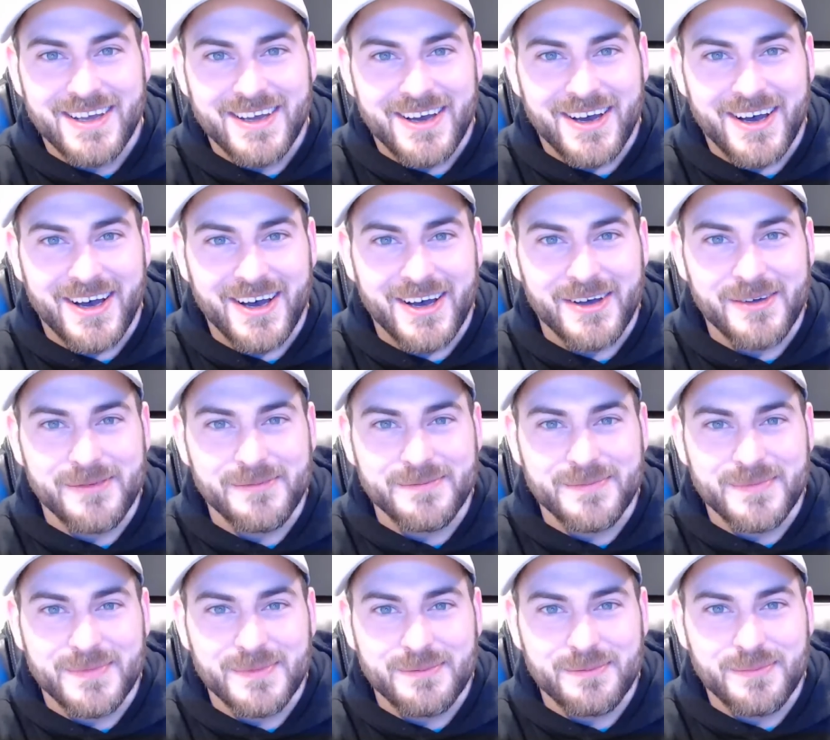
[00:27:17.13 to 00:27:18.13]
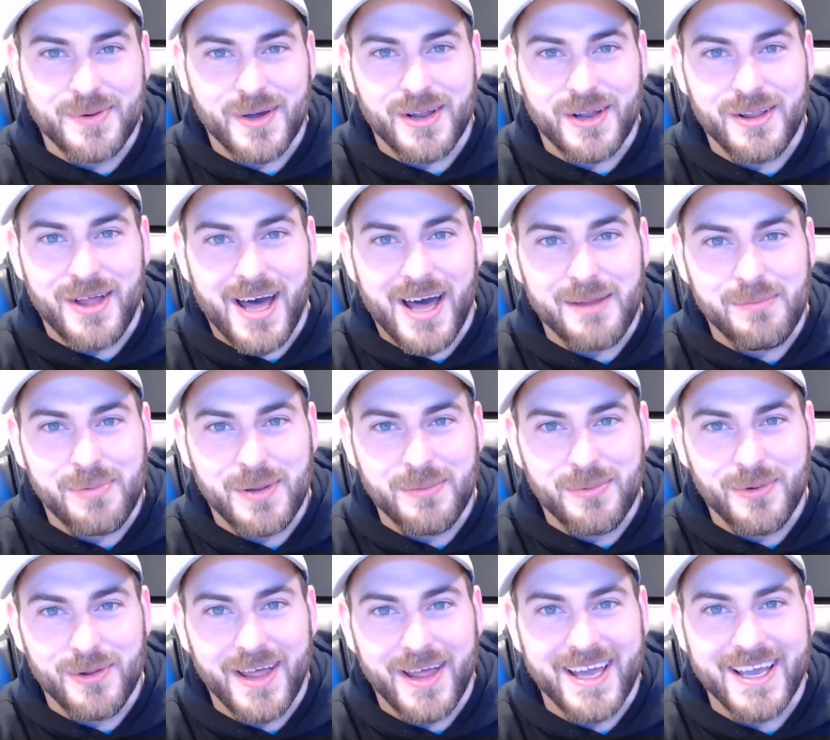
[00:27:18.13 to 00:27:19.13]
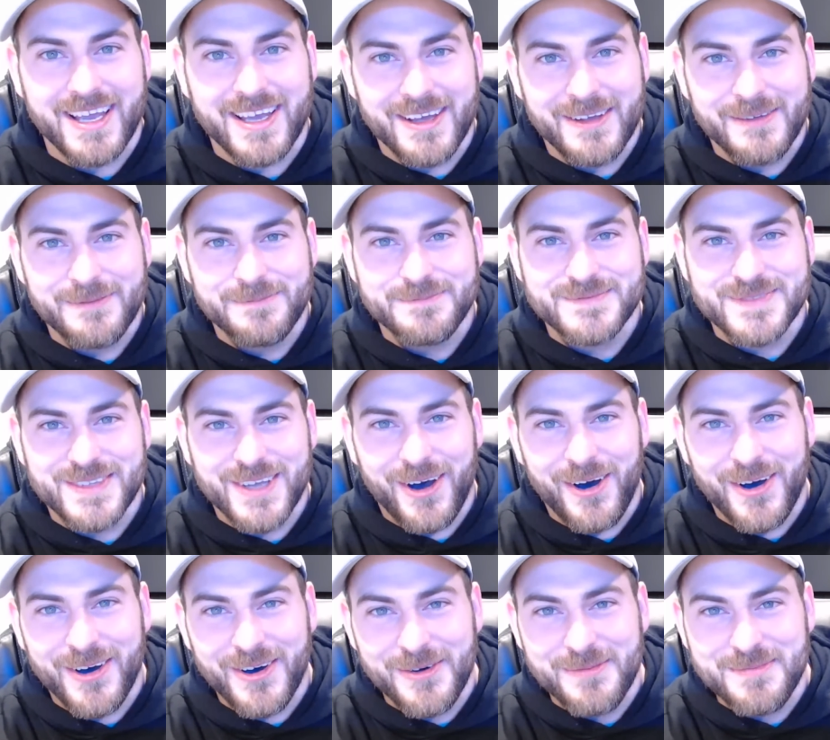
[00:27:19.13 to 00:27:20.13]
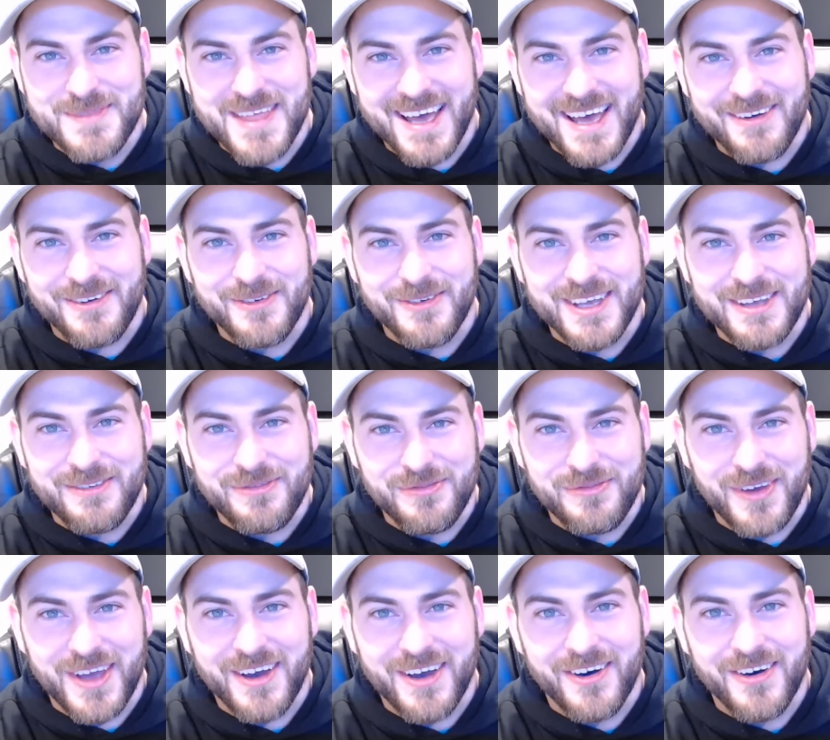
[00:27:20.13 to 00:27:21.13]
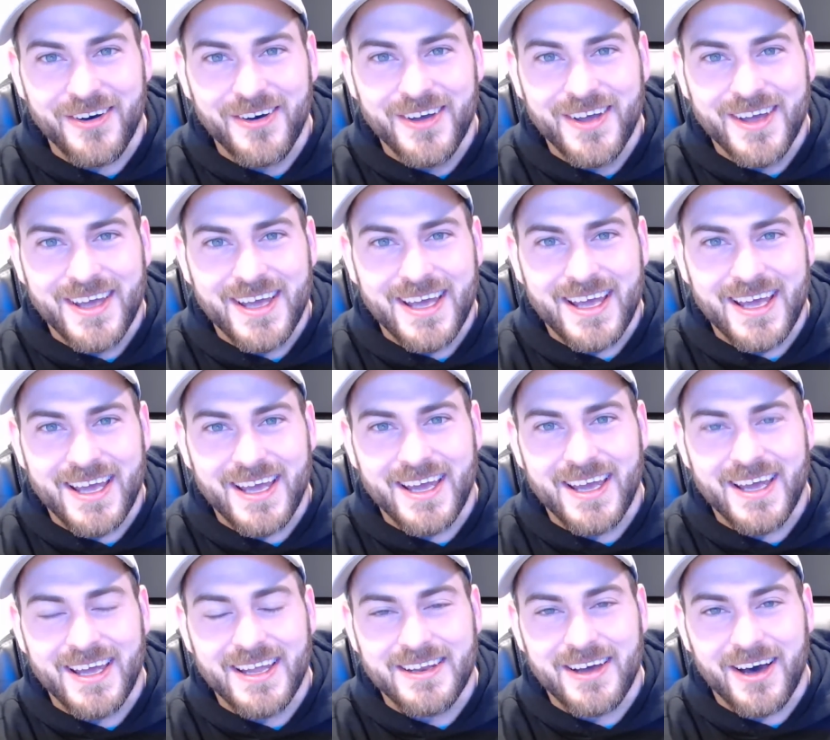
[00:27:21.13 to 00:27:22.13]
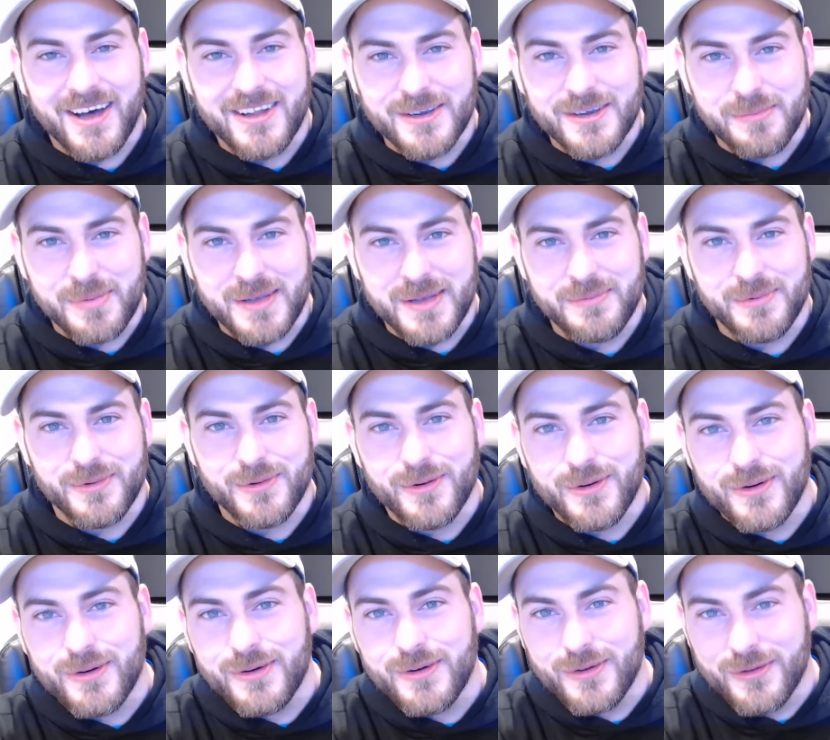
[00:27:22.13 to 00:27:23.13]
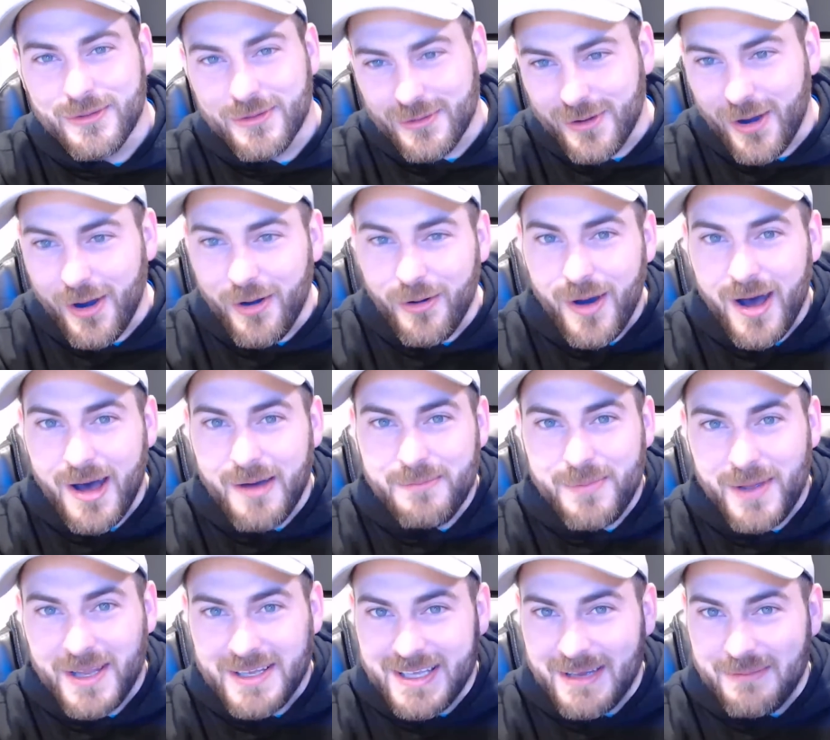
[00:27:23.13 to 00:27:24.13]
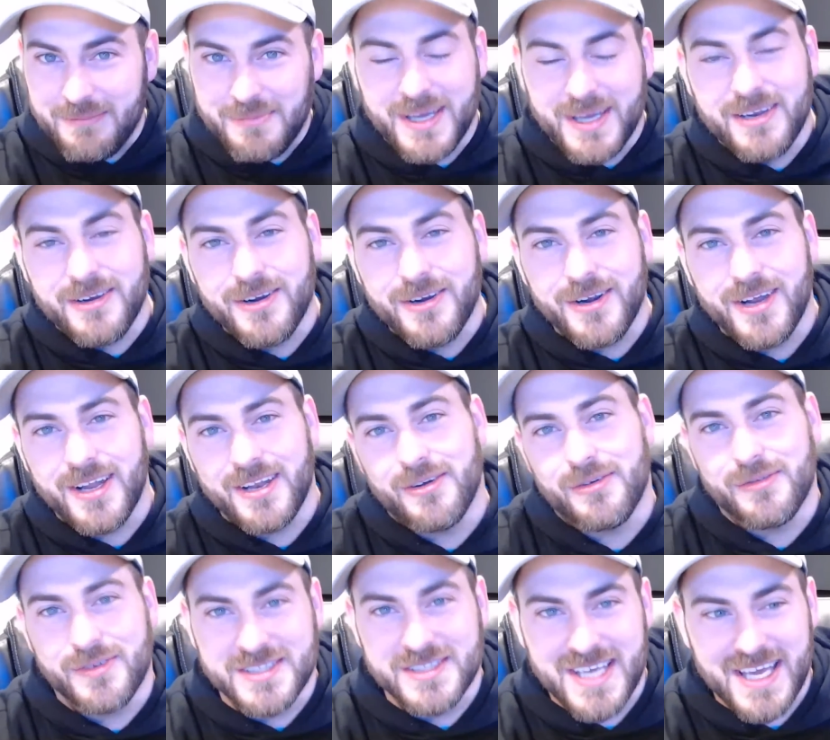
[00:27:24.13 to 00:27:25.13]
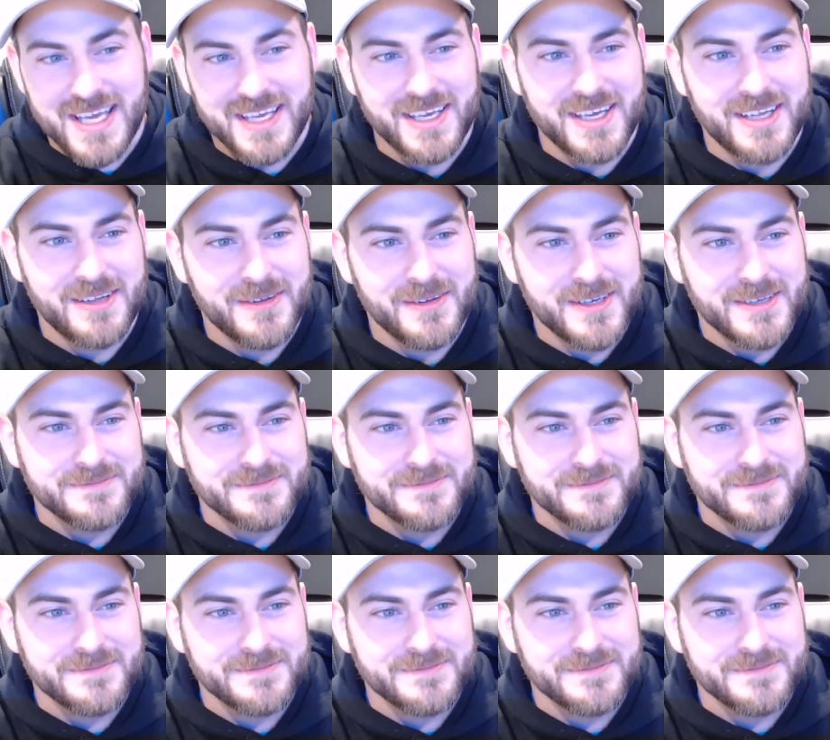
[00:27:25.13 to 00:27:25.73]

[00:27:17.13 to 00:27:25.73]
But a lot of people like hope that we fail and other people grow up and get bigger and overtake it.